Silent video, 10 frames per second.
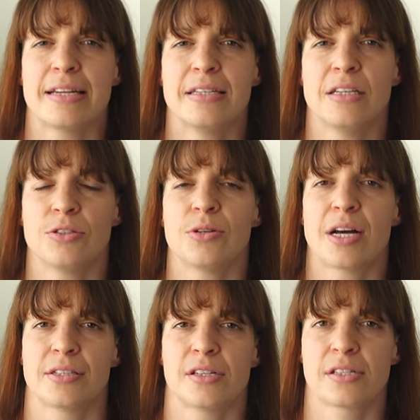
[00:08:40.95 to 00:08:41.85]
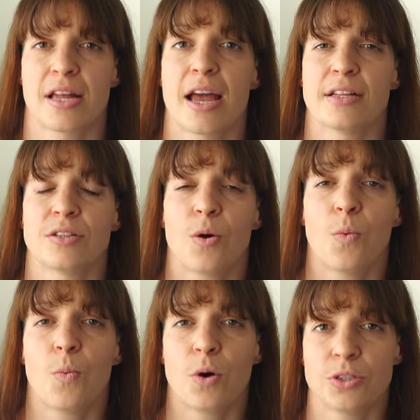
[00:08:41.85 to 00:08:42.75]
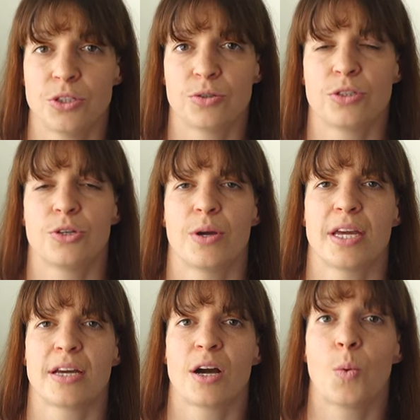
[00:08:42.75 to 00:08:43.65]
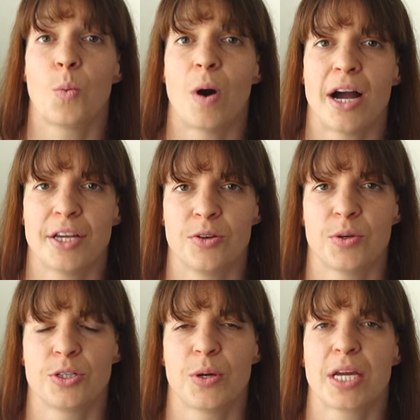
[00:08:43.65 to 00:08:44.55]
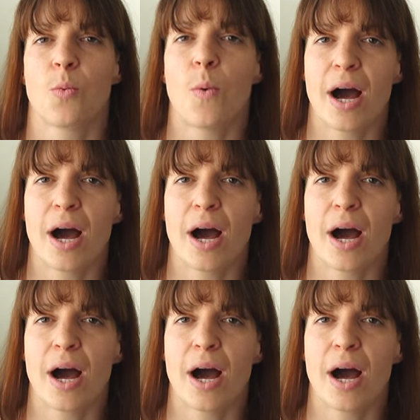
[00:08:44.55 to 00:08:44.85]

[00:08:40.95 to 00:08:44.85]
they need to understand what you're doing, why you're doing,